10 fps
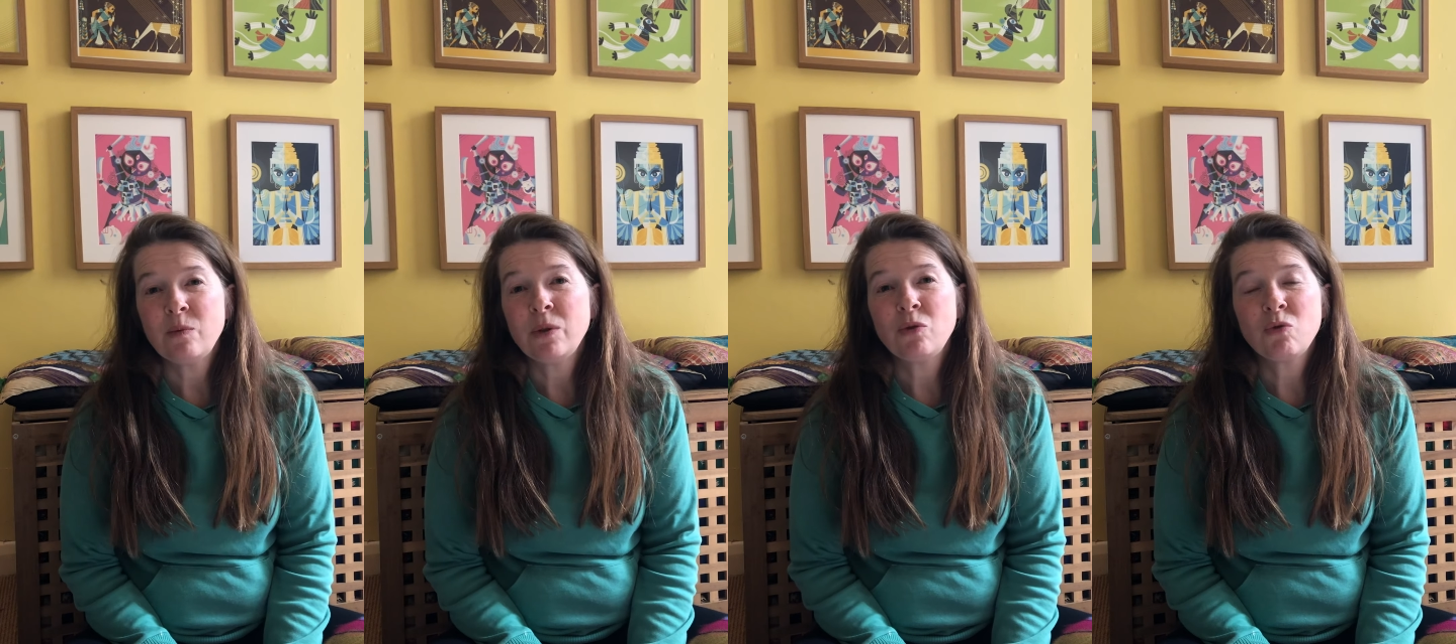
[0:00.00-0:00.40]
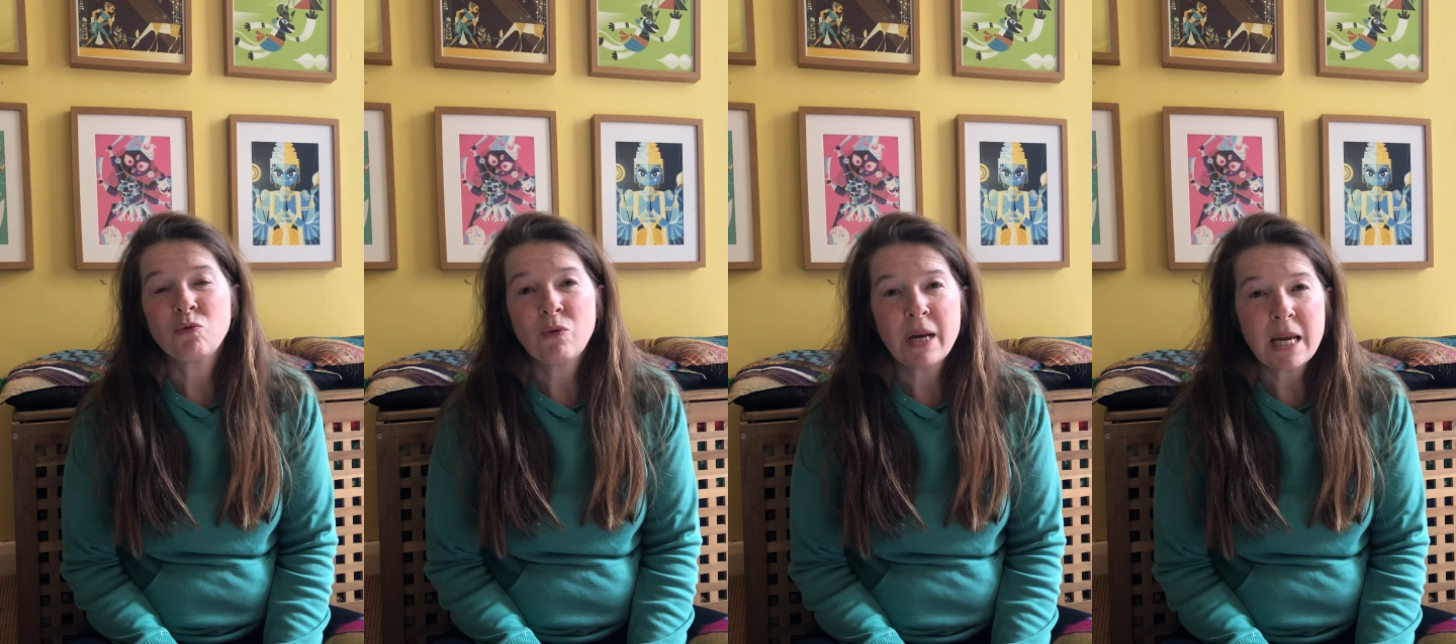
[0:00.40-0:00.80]
with
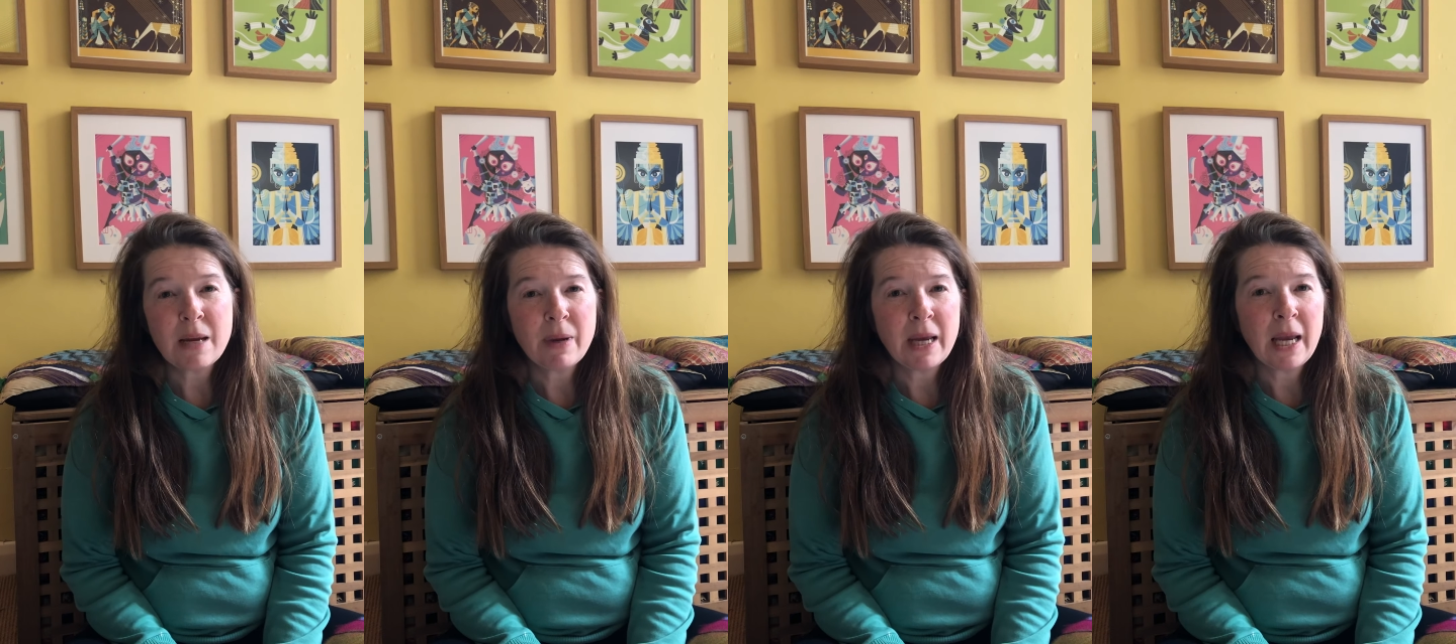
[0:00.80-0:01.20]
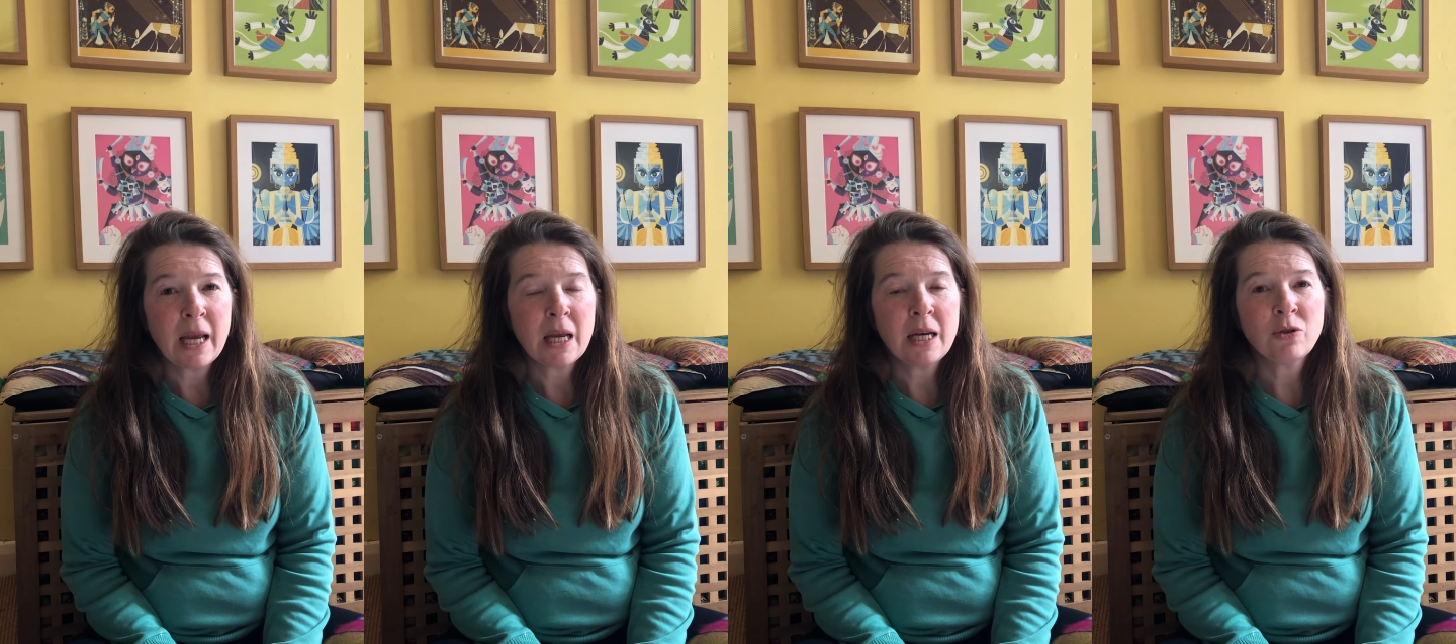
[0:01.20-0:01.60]

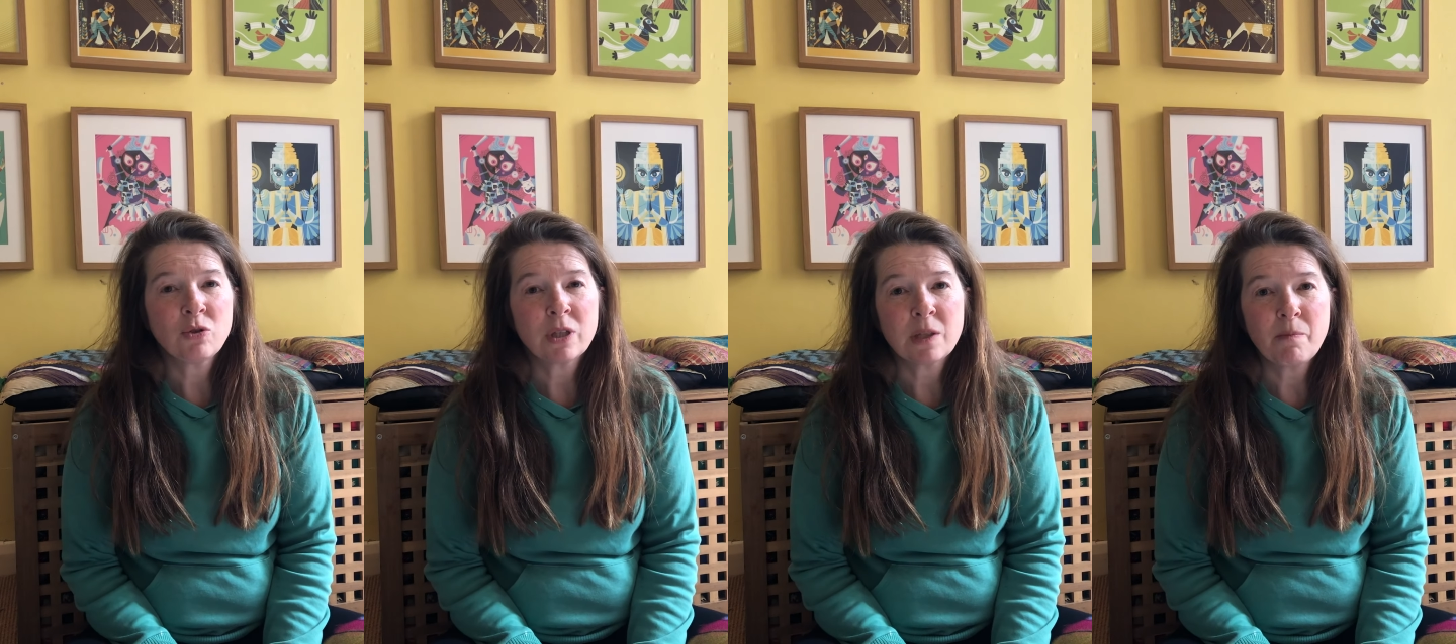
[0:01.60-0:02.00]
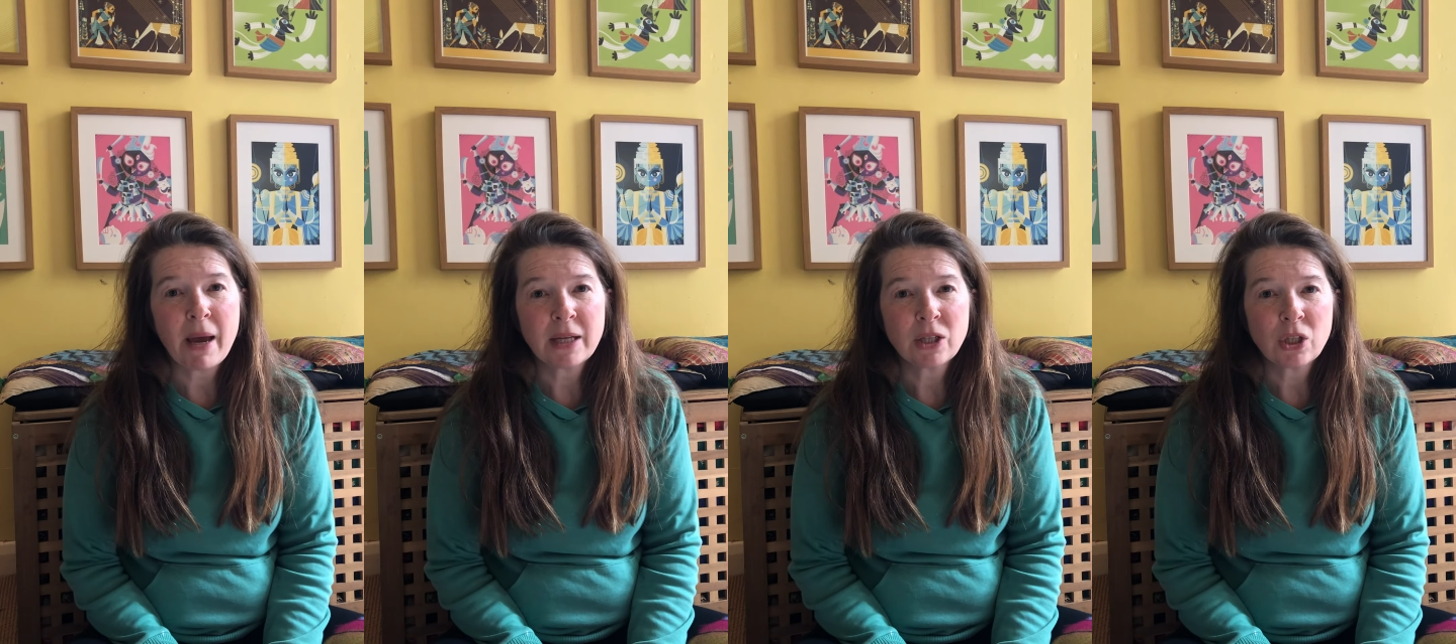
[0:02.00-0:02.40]
dreaming and
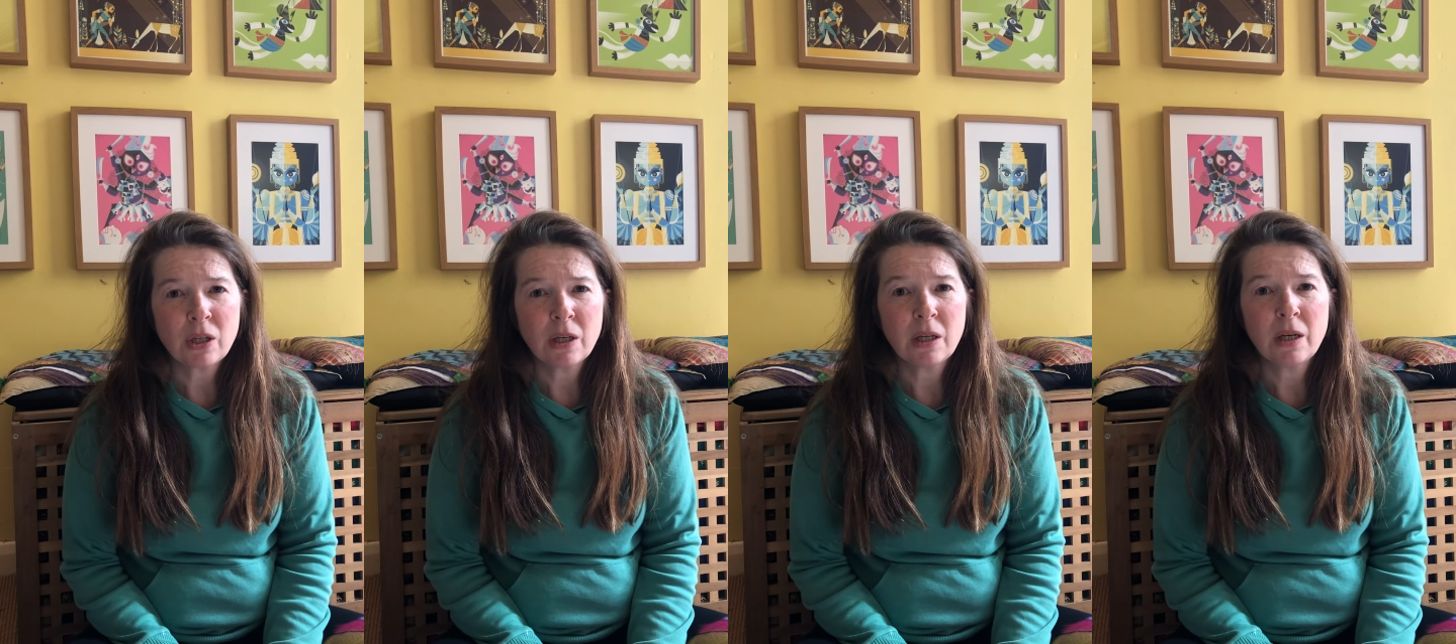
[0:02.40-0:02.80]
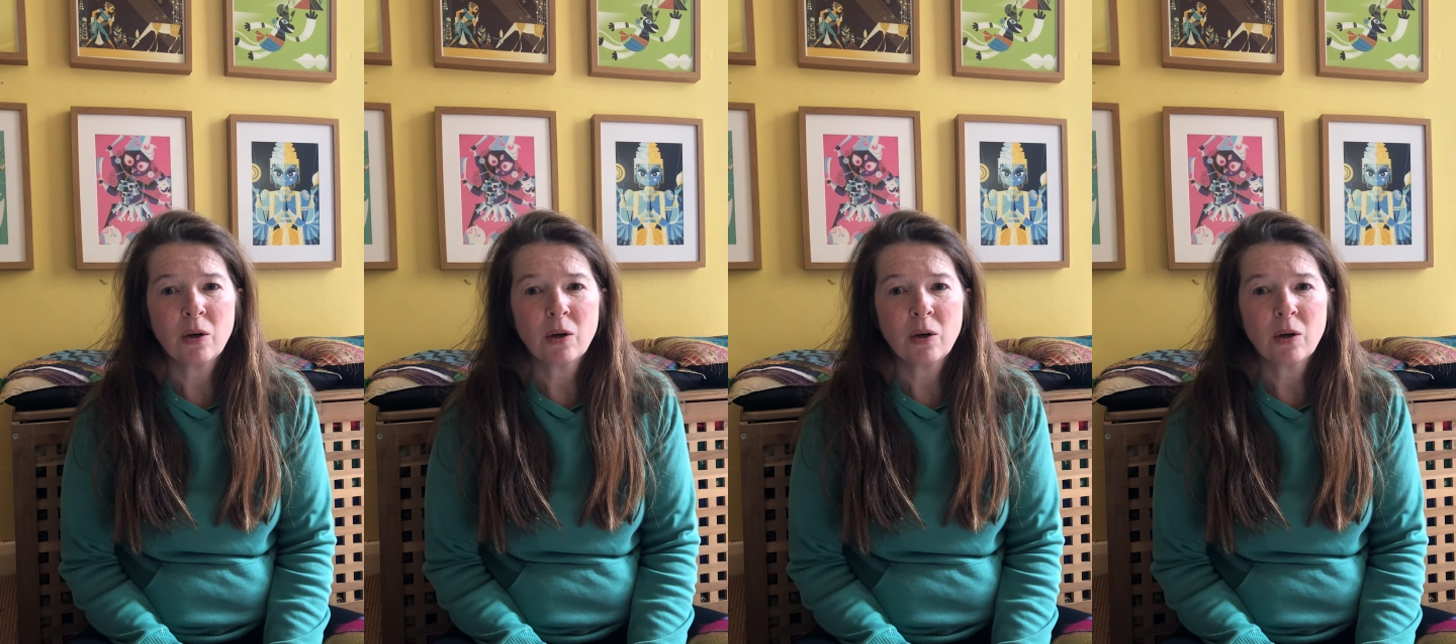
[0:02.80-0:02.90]
introspection